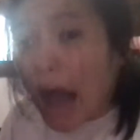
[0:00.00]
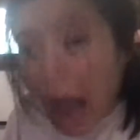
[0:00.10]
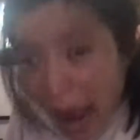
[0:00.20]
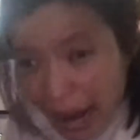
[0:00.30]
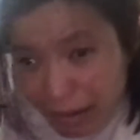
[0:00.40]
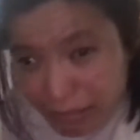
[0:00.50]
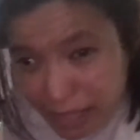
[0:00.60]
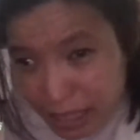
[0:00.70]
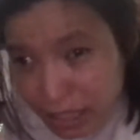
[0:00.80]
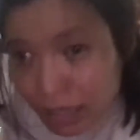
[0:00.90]
I
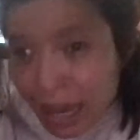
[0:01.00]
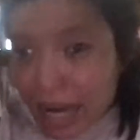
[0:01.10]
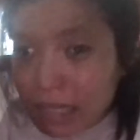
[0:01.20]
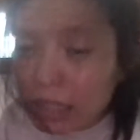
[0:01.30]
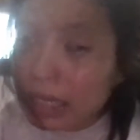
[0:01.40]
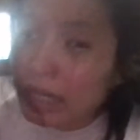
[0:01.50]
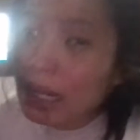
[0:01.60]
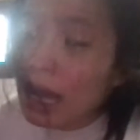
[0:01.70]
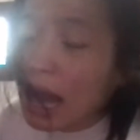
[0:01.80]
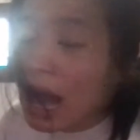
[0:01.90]
really liked
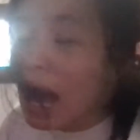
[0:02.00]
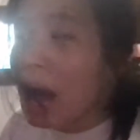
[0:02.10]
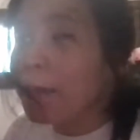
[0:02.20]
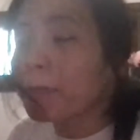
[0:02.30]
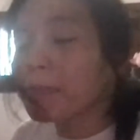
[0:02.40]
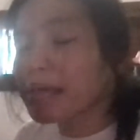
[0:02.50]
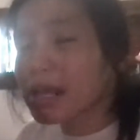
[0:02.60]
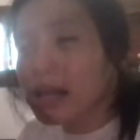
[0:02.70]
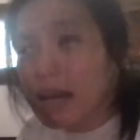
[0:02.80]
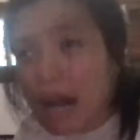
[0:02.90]
it
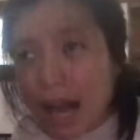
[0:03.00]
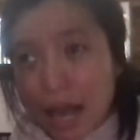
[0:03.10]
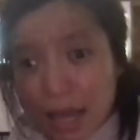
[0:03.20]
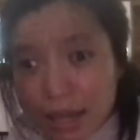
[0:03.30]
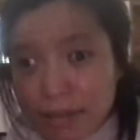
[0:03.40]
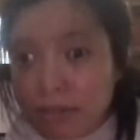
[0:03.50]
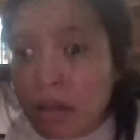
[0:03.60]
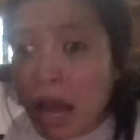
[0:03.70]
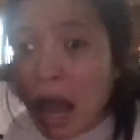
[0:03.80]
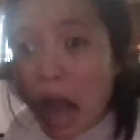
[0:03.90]
because
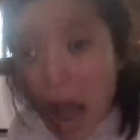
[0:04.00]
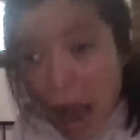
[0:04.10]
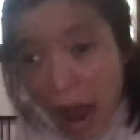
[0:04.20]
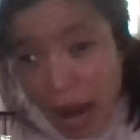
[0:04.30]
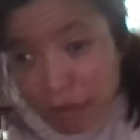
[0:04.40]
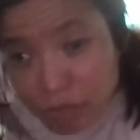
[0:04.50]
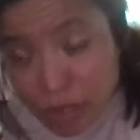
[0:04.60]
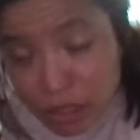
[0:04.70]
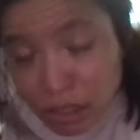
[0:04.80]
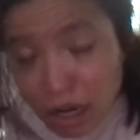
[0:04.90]
I
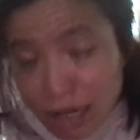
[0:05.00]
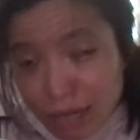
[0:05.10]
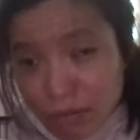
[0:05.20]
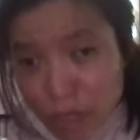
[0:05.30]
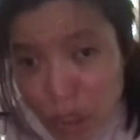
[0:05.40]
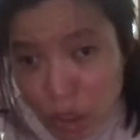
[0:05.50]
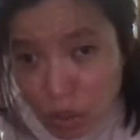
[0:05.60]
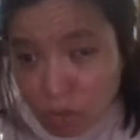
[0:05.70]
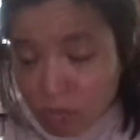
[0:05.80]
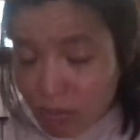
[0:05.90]
was an
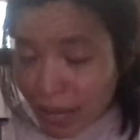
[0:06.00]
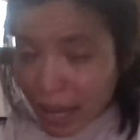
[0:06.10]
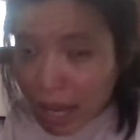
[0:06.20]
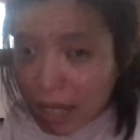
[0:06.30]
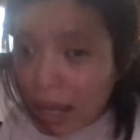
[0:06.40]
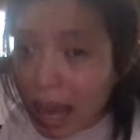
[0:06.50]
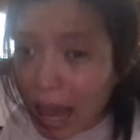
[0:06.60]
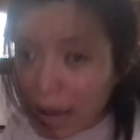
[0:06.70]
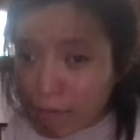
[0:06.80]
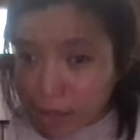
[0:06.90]
original fan,
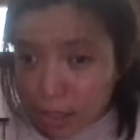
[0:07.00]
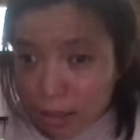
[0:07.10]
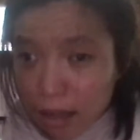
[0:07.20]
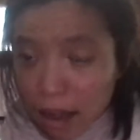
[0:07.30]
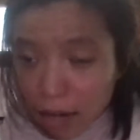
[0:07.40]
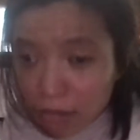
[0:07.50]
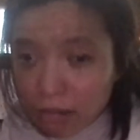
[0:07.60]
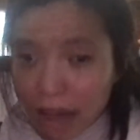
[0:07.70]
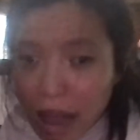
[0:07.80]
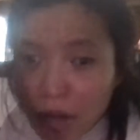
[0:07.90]
I was a
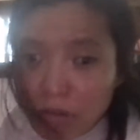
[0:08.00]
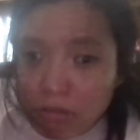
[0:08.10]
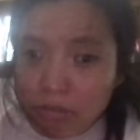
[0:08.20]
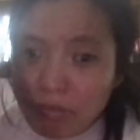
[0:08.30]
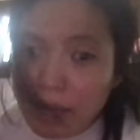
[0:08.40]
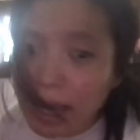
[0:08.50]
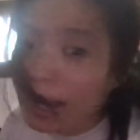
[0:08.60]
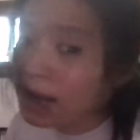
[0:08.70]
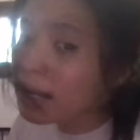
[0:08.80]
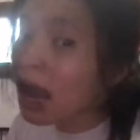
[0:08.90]
Klaus
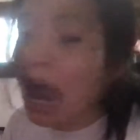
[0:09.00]
fan.